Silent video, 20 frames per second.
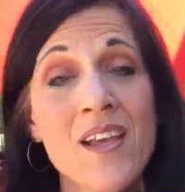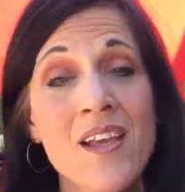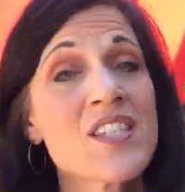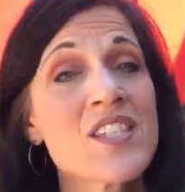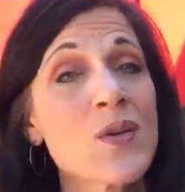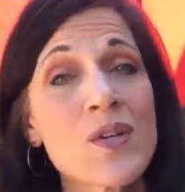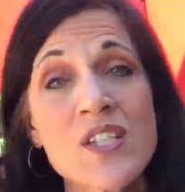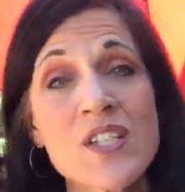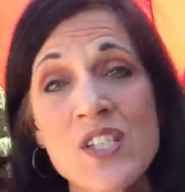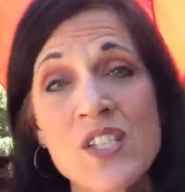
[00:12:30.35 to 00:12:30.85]

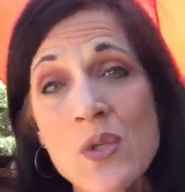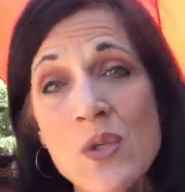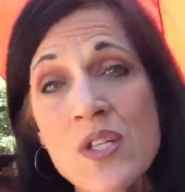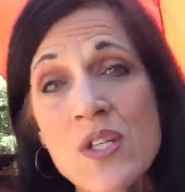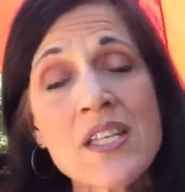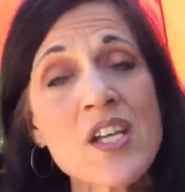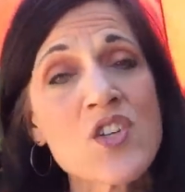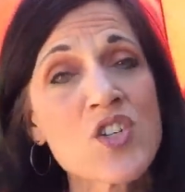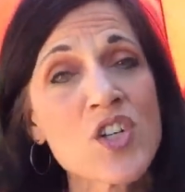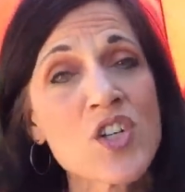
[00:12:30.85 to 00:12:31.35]
So as soon
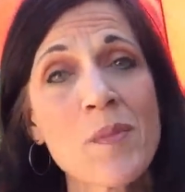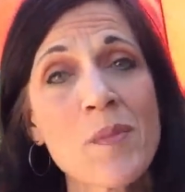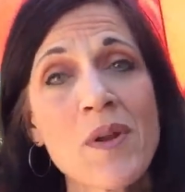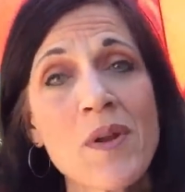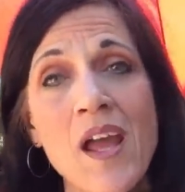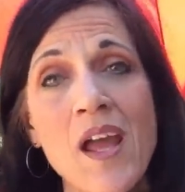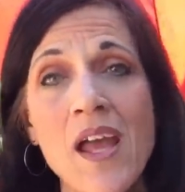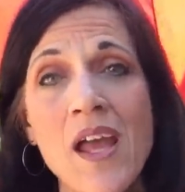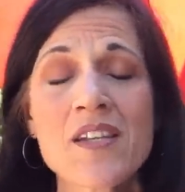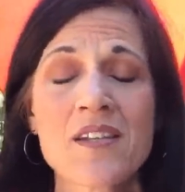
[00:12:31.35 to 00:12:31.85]
as they
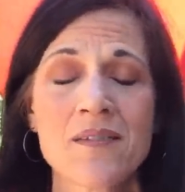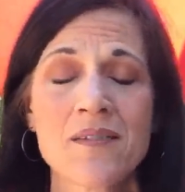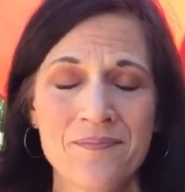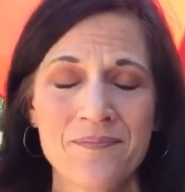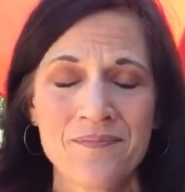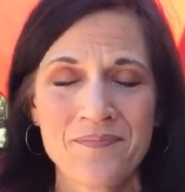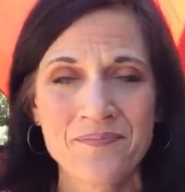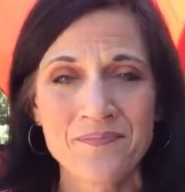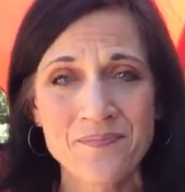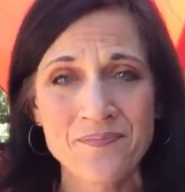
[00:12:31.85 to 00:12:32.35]
germinate,
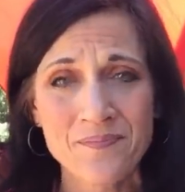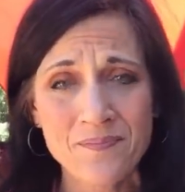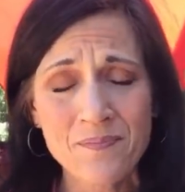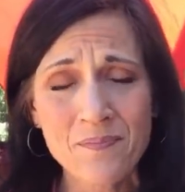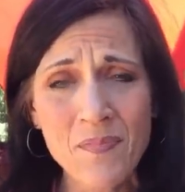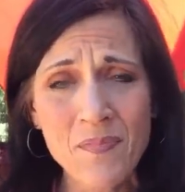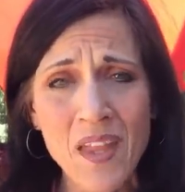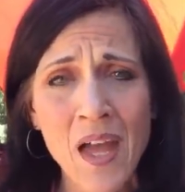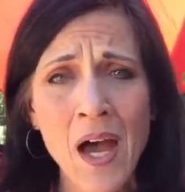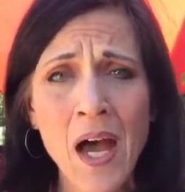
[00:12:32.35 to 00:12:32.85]

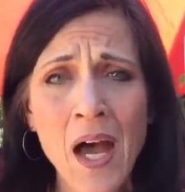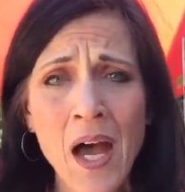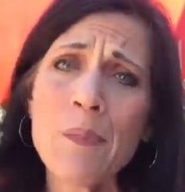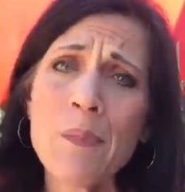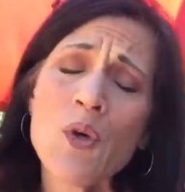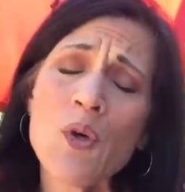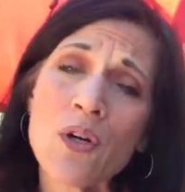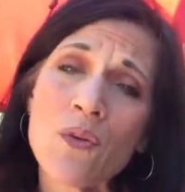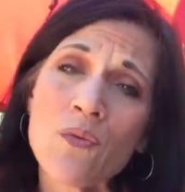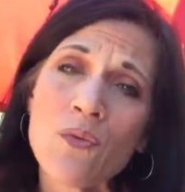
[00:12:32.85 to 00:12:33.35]

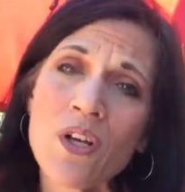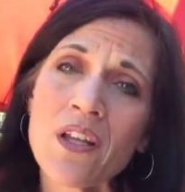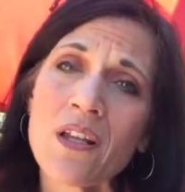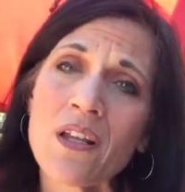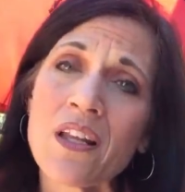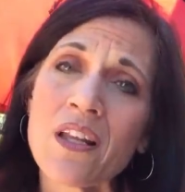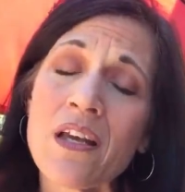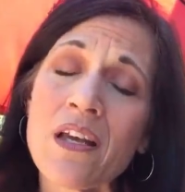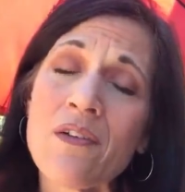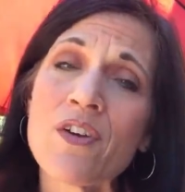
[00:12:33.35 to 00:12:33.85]
um, you can
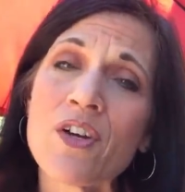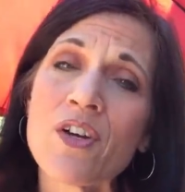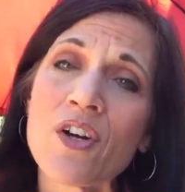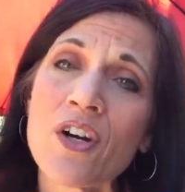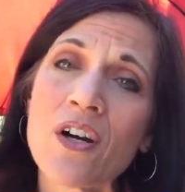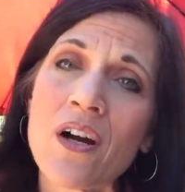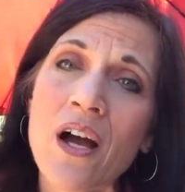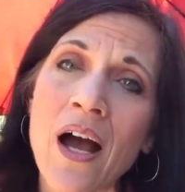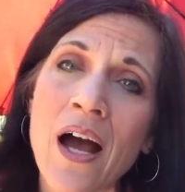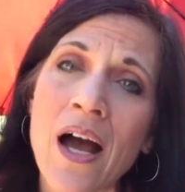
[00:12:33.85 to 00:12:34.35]
really leave
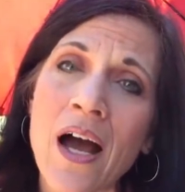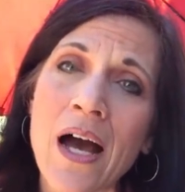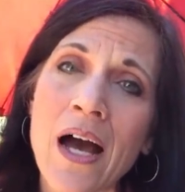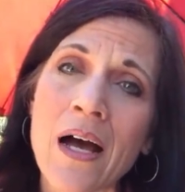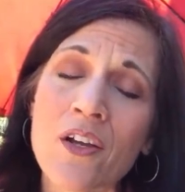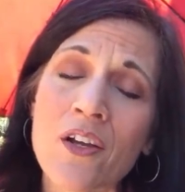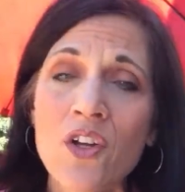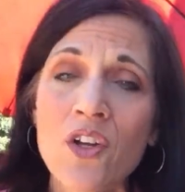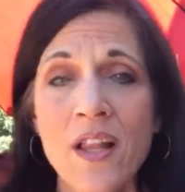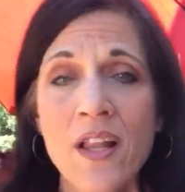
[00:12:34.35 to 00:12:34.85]
your,
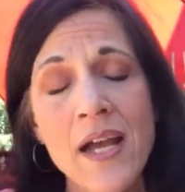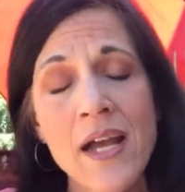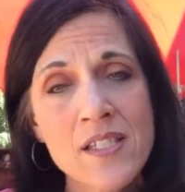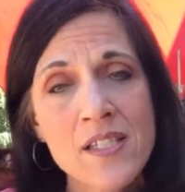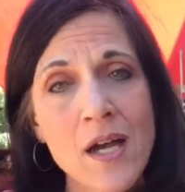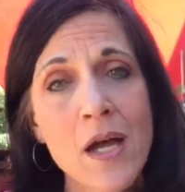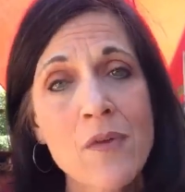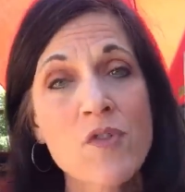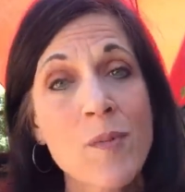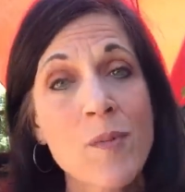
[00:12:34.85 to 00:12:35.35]
uh, your
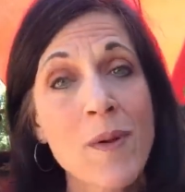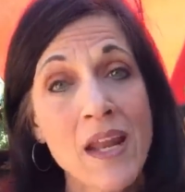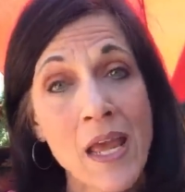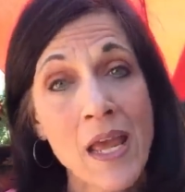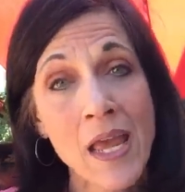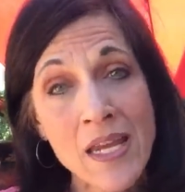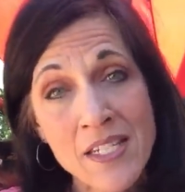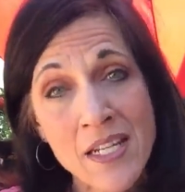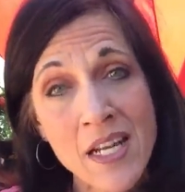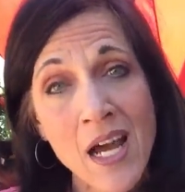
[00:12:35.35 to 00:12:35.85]
lights on for about
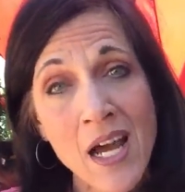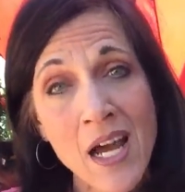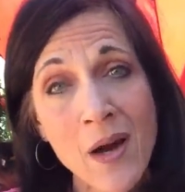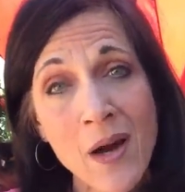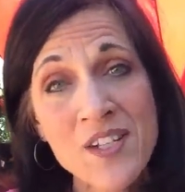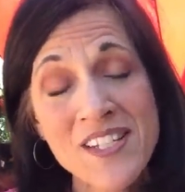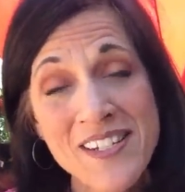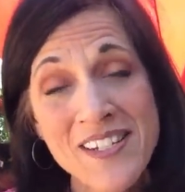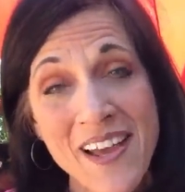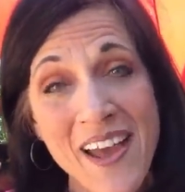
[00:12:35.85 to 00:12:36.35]
18
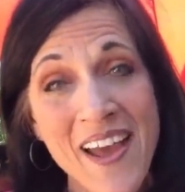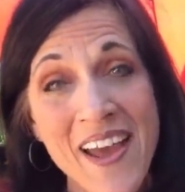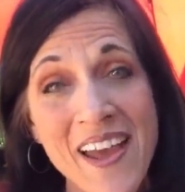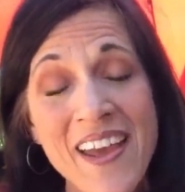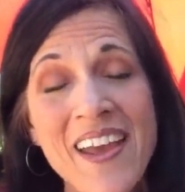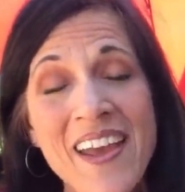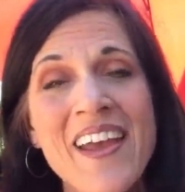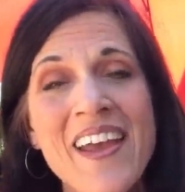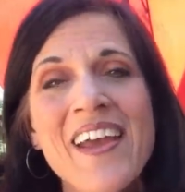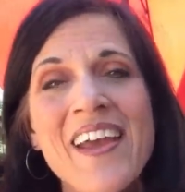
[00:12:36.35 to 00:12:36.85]
hours a
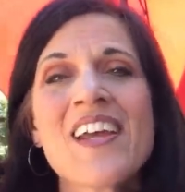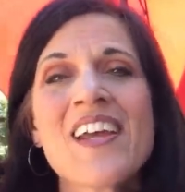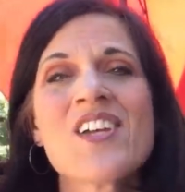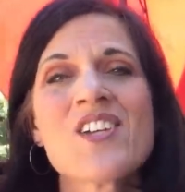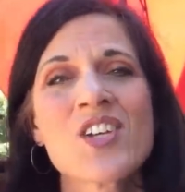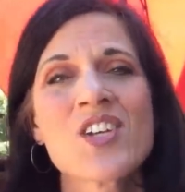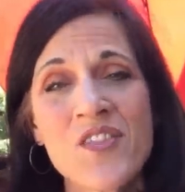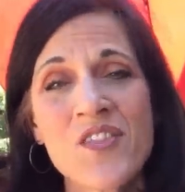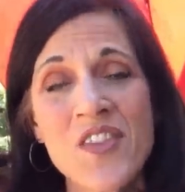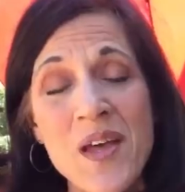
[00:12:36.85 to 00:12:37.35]
day,
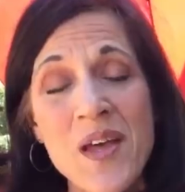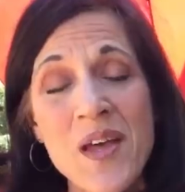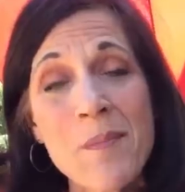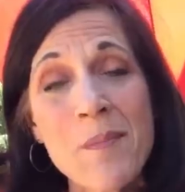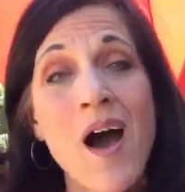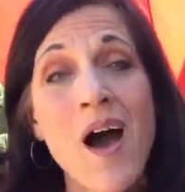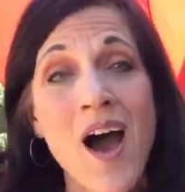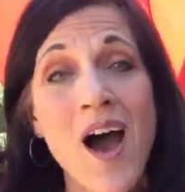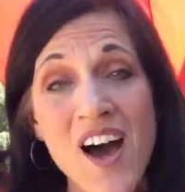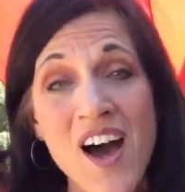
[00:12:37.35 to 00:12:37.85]
turn them
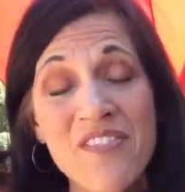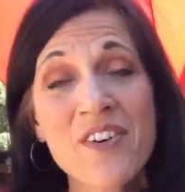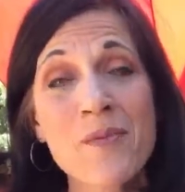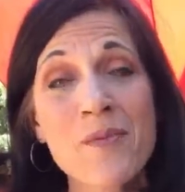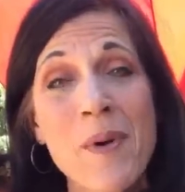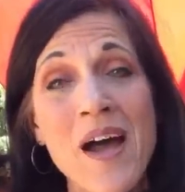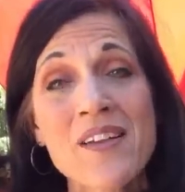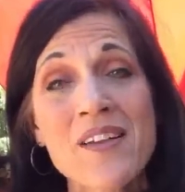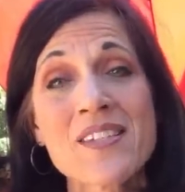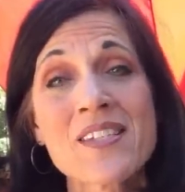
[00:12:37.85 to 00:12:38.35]
off for
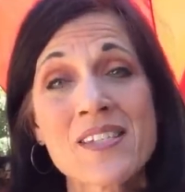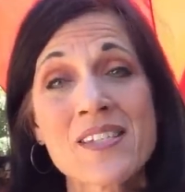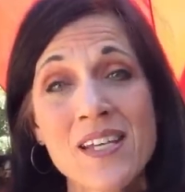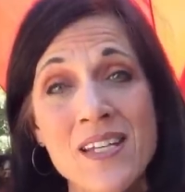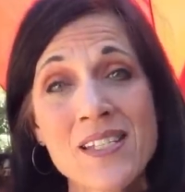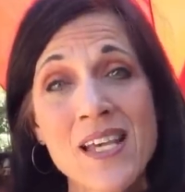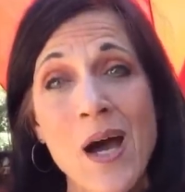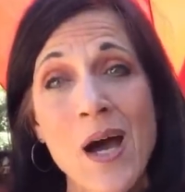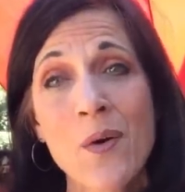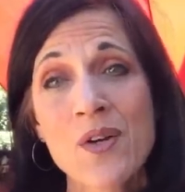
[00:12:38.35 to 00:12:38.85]
about
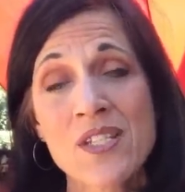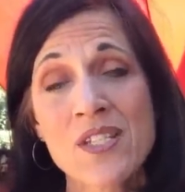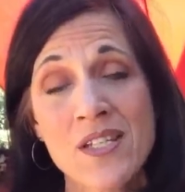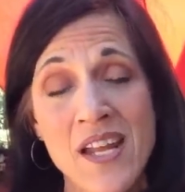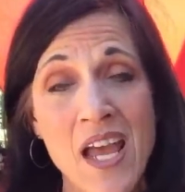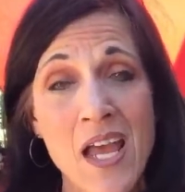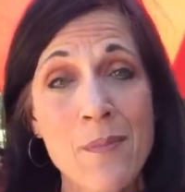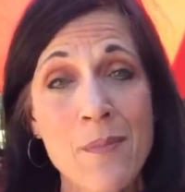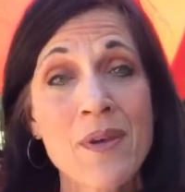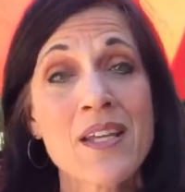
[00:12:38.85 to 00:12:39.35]
six hours a
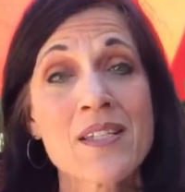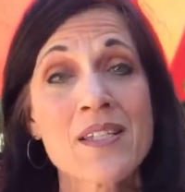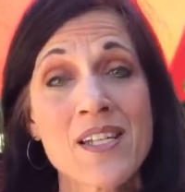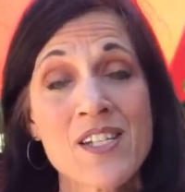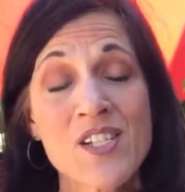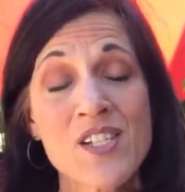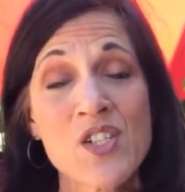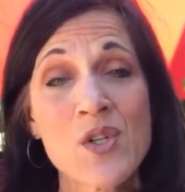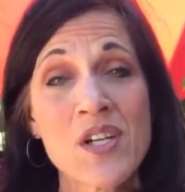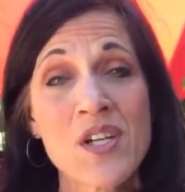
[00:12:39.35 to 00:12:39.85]
day because
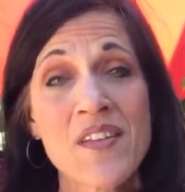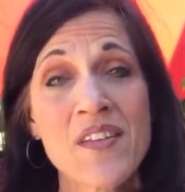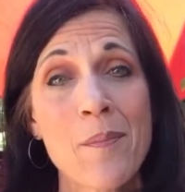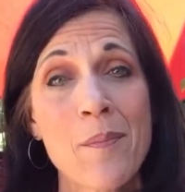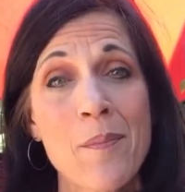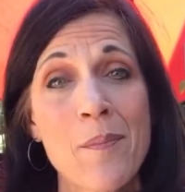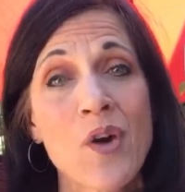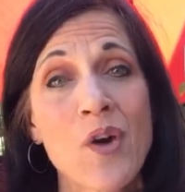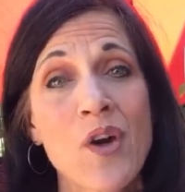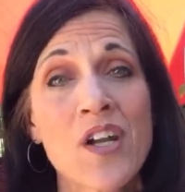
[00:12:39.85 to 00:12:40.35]
they do need
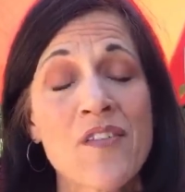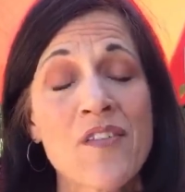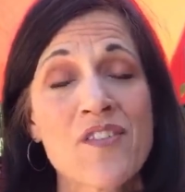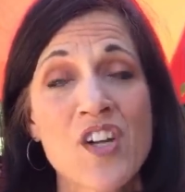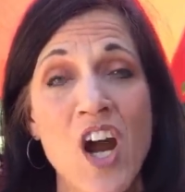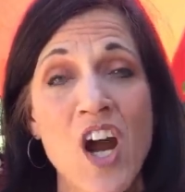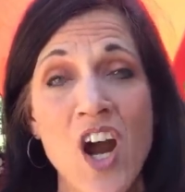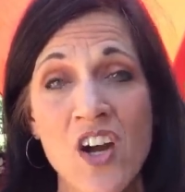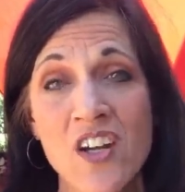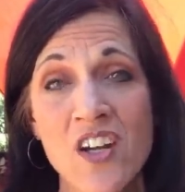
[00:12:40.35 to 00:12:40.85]
that period of
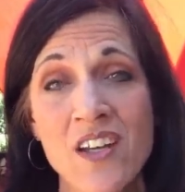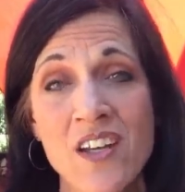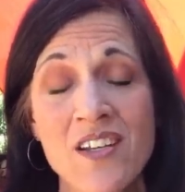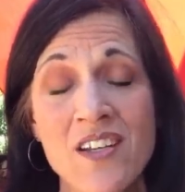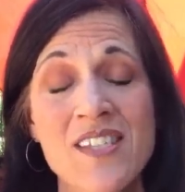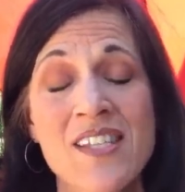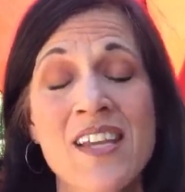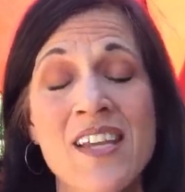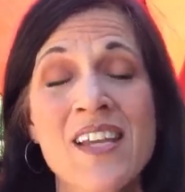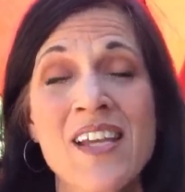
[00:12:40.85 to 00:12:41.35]

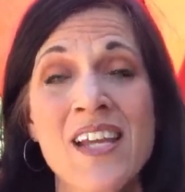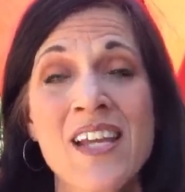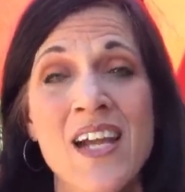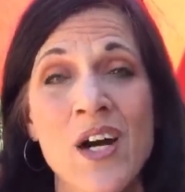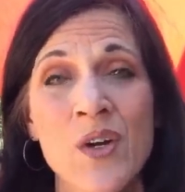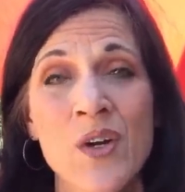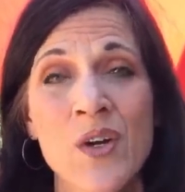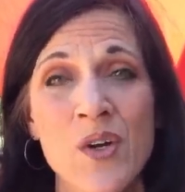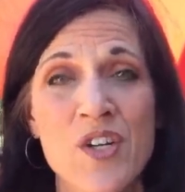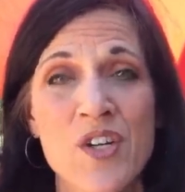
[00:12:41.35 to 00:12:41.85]
darkness
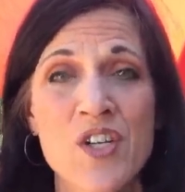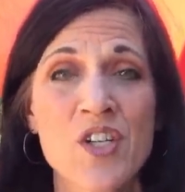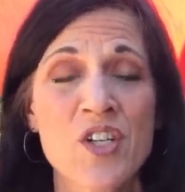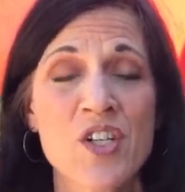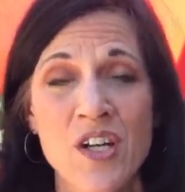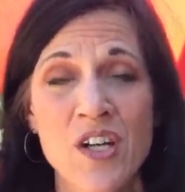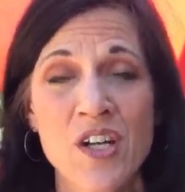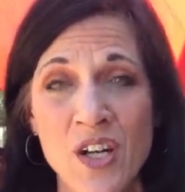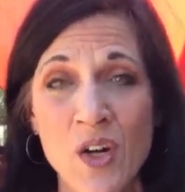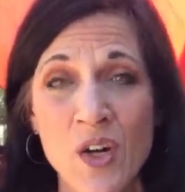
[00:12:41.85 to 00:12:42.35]
in order to,
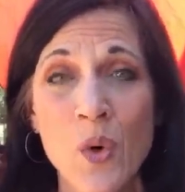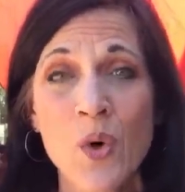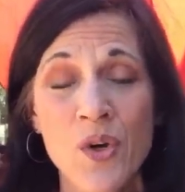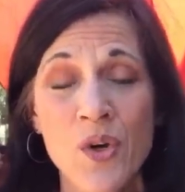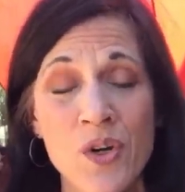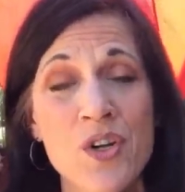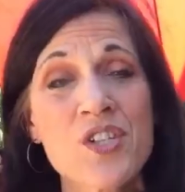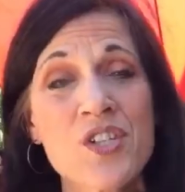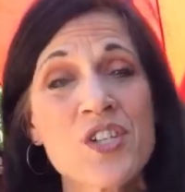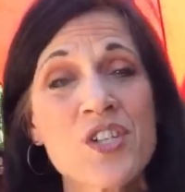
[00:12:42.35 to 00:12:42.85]
in
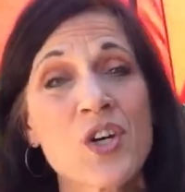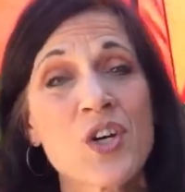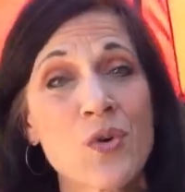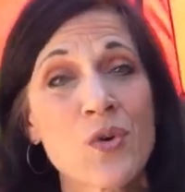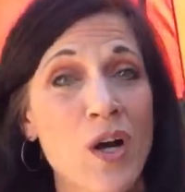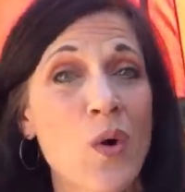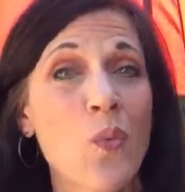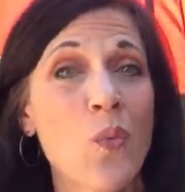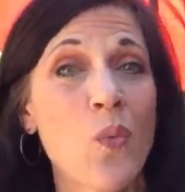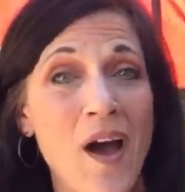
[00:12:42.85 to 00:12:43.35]
order to
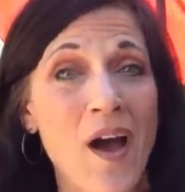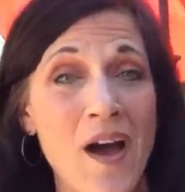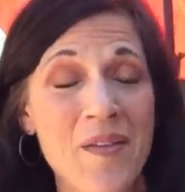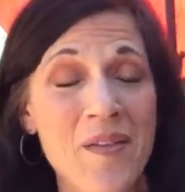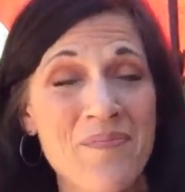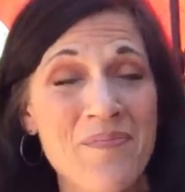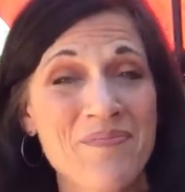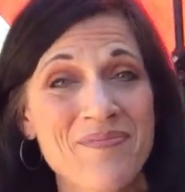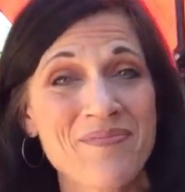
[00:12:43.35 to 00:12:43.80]
grow well.